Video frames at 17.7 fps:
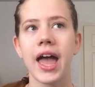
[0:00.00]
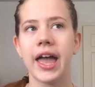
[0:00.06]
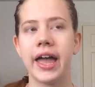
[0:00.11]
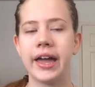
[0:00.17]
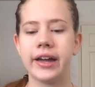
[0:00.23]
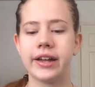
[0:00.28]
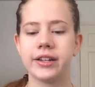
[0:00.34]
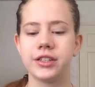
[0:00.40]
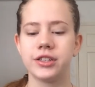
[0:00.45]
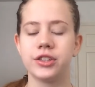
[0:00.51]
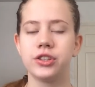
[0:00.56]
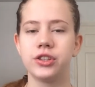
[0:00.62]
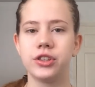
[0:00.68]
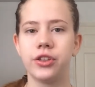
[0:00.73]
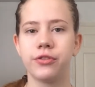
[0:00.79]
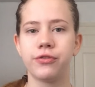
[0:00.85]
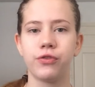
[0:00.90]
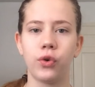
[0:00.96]
And
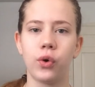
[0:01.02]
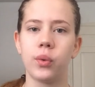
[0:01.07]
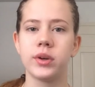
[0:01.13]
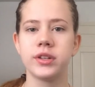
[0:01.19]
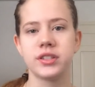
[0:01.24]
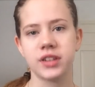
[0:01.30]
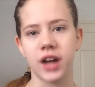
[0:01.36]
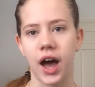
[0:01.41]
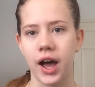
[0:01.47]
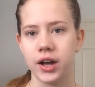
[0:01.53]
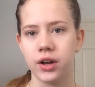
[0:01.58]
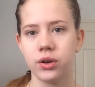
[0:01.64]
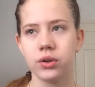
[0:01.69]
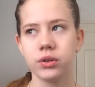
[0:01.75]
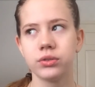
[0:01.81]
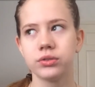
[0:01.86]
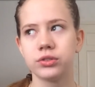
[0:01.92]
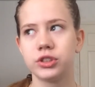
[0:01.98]
the floor was
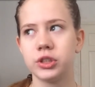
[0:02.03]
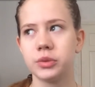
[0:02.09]
tile,